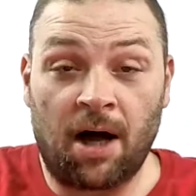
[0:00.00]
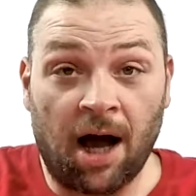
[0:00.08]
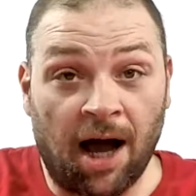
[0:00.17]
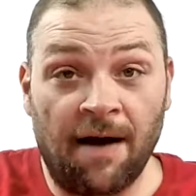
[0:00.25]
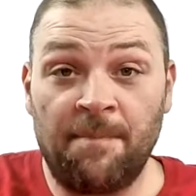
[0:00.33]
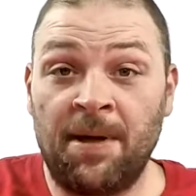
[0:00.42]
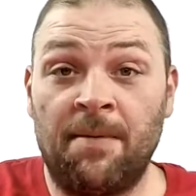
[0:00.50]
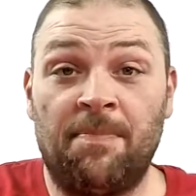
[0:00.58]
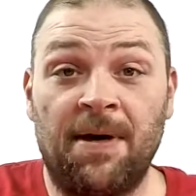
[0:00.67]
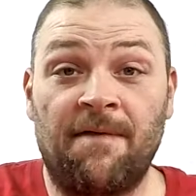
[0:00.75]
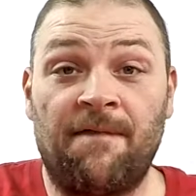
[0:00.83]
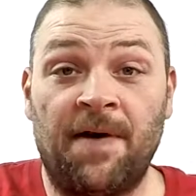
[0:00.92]
I've been a
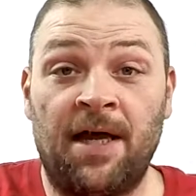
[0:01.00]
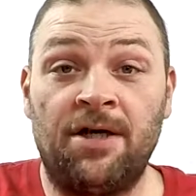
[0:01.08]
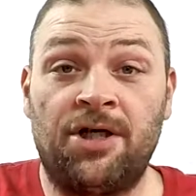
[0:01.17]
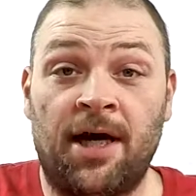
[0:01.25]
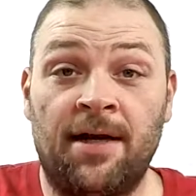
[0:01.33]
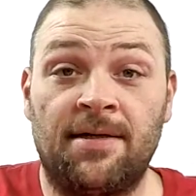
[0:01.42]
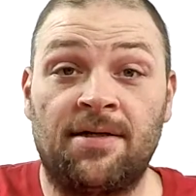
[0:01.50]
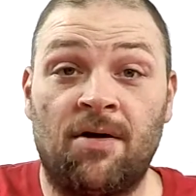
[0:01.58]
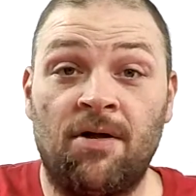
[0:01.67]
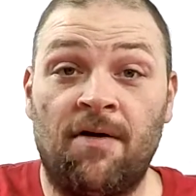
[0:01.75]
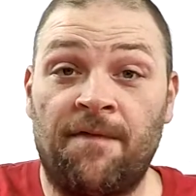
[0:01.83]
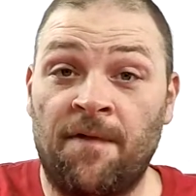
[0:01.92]
big fan of Jaina
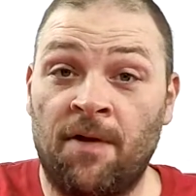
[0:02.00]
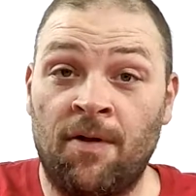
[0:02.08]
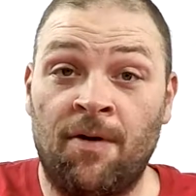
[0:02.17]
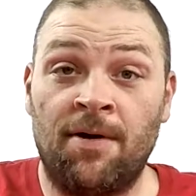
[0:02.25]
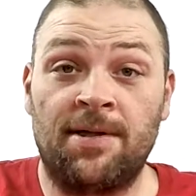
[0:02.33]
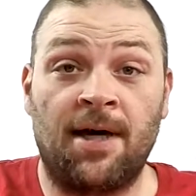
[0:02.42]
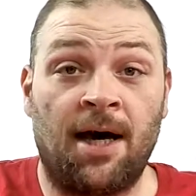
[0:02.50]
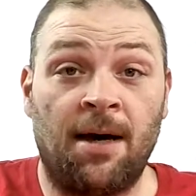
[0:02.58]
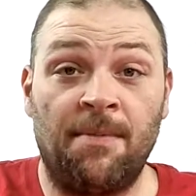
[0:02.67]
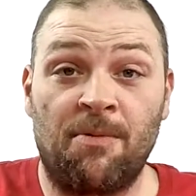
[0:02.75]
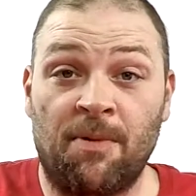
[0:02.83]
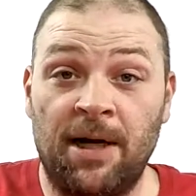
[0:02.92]
Solo for a long
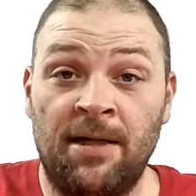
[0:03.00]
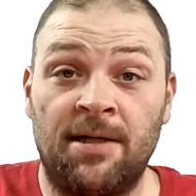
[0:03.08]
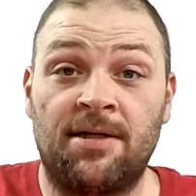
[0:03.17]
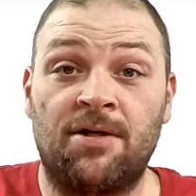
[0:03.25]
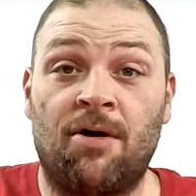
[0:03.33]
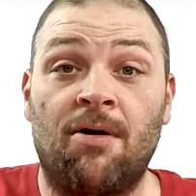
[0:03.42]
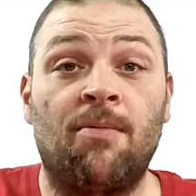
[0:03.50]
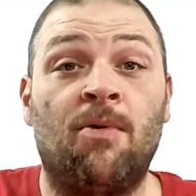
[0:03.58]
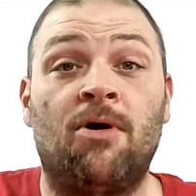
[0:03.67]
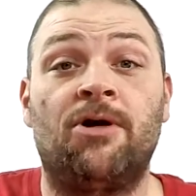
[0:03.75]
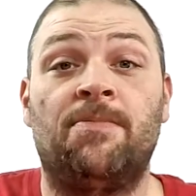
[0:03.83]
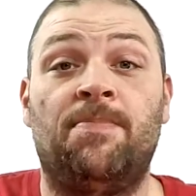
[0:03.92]
time and reading the Star
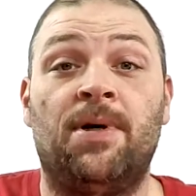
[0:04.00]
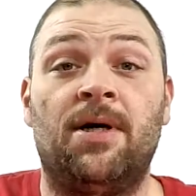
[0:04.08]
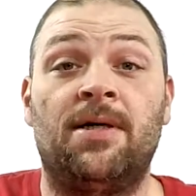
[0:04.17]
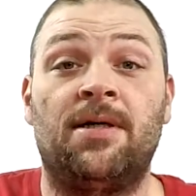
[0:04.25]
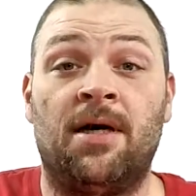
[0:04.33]
Wars books,